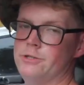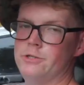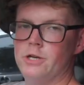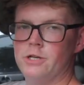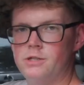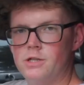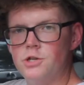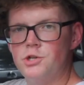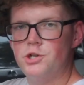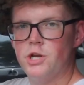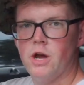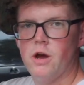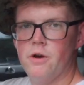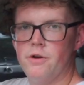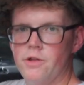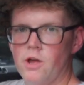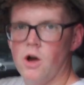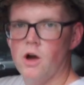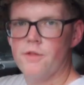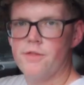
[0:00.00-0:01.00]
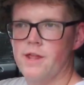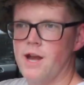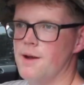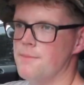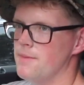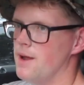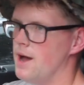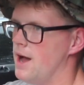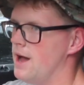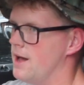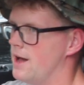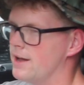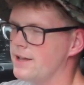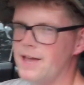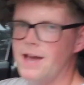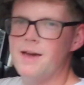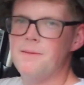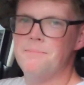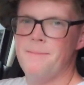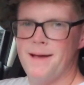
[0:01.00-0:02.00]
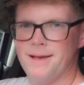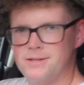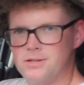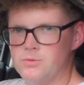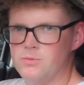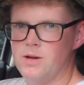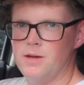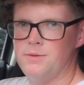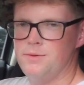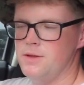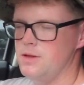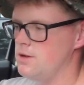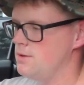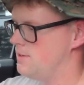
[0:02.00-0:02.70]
just to show y'all that I'm not, again, messing with you,